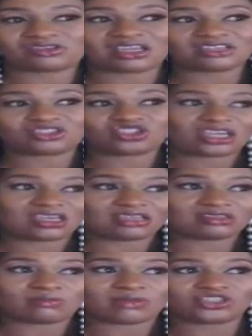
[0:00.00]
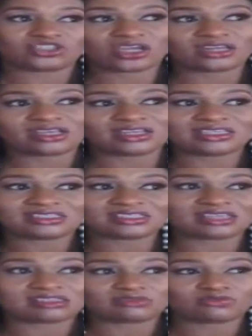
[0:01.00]
You can check it on my channel,
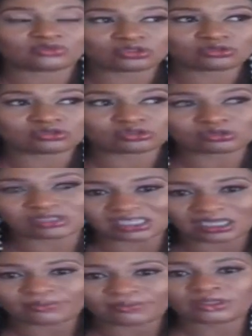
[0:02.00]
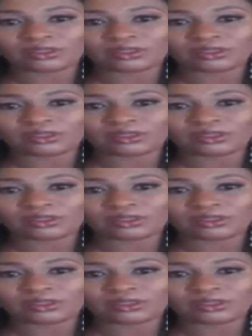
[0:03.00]
Insights for You Today,